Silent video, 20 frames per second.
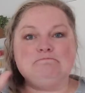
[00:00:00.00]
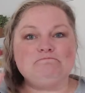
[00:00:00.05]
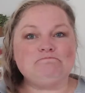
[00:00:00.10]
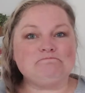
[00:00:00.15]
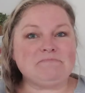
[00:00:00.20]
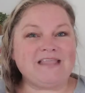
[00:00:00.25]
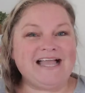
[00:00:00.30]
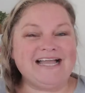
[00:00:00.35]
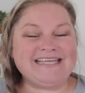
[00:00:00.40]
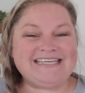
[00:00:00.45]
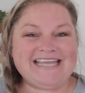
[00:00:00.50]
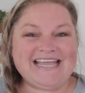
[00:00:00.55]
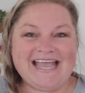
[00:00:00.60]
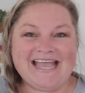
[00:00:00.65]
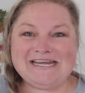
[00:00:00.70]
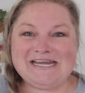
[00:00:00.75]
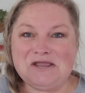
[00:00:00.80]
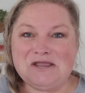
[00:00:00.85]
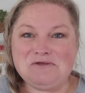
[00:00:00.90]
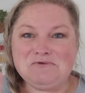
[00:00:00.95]
Again,
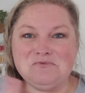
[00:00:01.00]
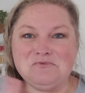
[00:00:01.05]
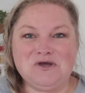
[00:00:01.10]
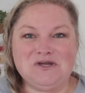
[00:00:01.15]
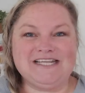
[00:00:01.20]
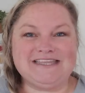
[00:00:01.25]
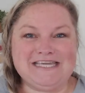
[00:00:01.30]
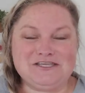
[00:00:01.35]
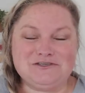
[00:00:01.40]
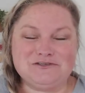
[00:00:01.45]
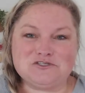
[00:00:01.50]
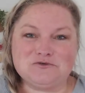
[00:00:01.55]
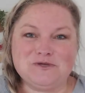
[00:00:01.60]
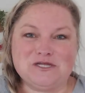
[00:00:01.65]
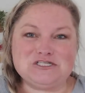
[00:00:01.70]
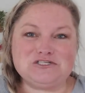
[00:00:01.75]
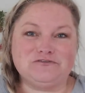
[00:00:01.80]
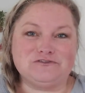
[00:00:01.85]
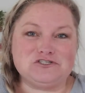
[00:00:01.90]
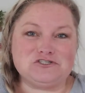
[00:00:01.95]
I want to thank you so
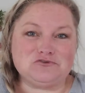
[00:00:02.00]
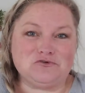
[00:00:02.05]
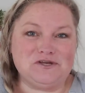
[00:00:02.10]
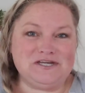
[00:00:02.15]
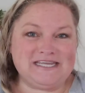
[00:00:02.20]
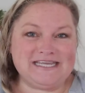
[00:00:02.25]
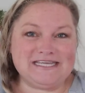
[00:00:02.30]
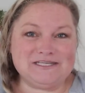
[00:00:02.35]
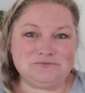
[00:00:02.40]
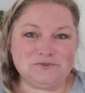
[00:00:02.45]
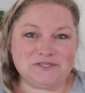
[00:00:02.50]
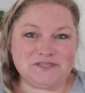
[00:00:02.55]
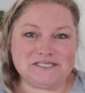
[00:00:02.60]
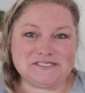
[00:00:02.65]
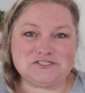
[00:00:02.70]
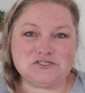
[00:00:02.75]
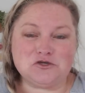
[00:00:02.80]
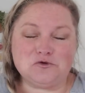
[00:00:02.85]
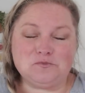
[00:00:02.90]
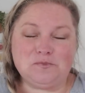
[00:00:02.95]
much for joining in with
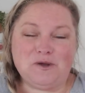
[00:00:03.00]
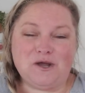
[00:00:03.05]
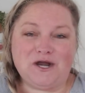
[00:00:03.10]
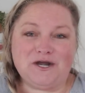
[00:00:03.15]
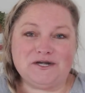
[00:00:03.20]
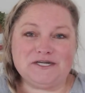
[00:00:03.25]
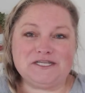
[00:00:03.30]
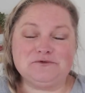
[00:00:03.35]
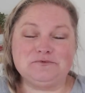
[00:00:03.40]
this sew party.